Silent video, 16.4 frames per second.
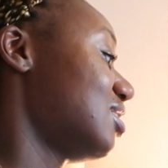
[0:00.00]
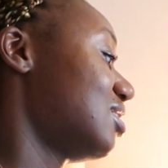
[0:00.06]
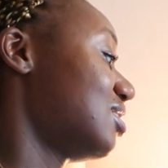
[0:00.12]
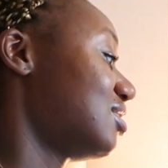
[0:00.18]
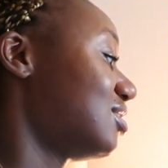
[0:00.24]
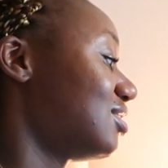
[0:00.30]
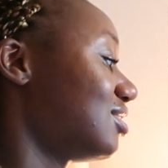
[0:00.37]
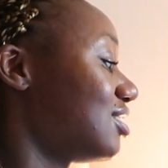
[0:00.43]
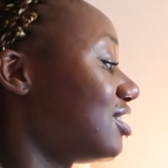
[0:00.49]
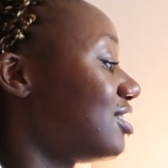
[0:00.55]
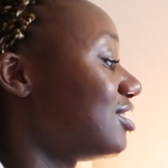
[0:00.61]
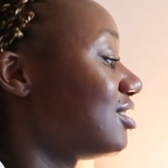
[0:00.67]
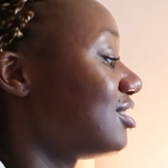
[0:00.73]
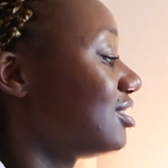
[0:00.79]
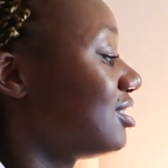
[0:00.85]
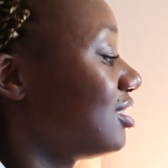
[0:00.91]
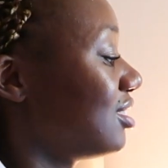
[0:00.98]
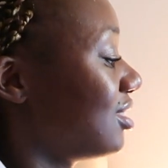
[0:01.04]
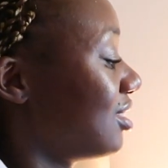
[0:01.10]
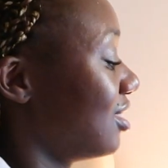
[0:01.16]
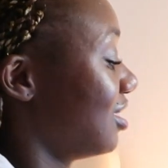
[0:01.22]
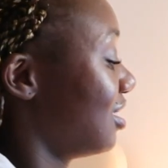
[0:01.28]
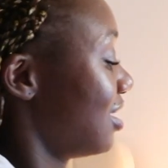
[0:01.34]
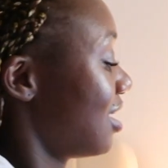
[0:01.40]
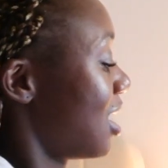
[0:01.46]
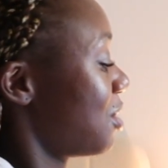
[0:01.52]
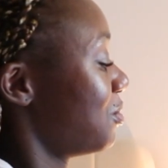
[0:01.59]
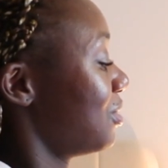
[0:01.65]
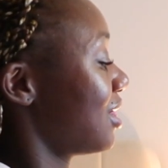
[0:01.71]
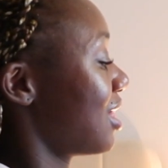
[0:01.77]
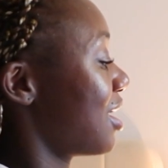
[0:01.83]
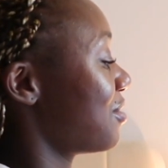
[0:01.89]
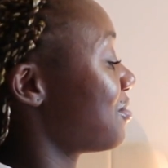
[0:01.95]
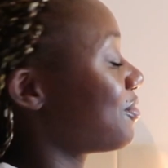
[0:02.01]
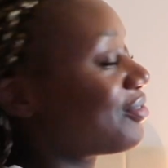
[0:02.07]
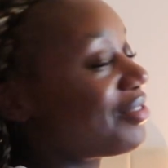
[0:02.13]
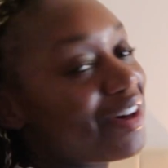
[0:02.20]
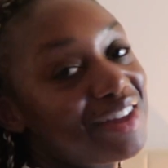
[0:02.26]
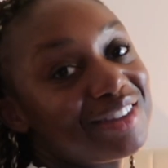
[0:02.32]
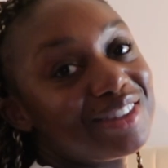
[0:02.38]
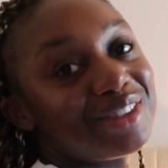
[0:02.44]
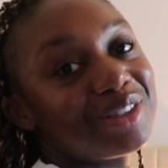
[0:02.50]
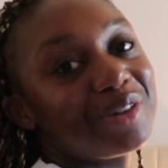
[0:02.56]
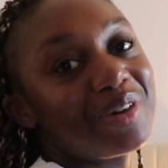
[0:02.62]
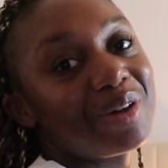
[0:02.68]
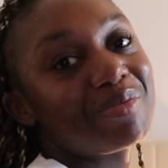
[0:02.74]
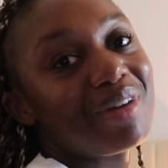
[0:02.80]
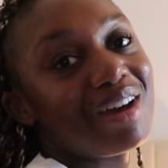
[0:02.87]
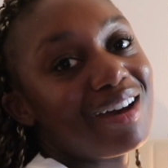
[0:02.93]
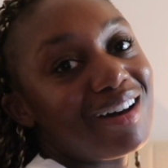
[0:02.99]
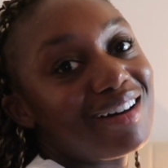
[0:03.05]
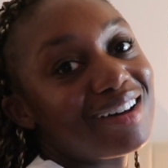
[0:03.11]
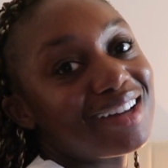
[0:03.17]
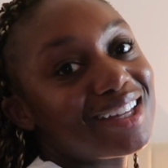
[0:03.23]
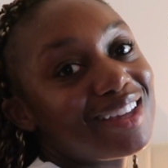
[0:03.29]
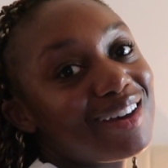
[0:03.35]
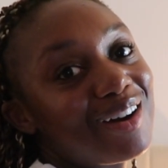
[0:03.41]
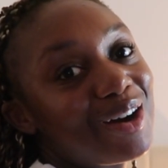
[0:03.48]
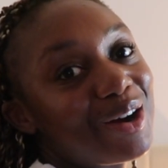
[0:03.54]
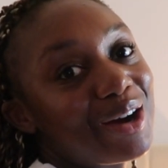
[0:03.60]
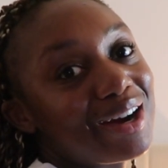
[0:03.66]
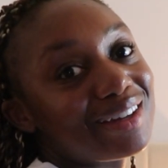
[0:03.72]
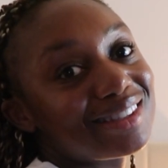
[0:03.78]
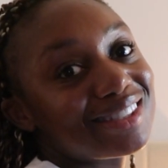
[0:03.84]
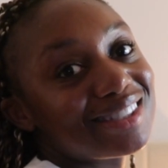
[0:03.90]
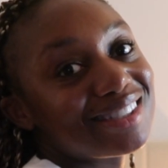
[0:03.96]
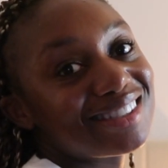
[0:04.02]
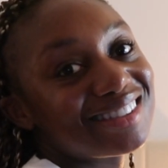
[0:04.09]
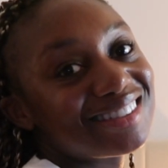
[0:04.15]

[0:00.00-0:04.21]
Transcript: And then I will have fun doing my Anki cards.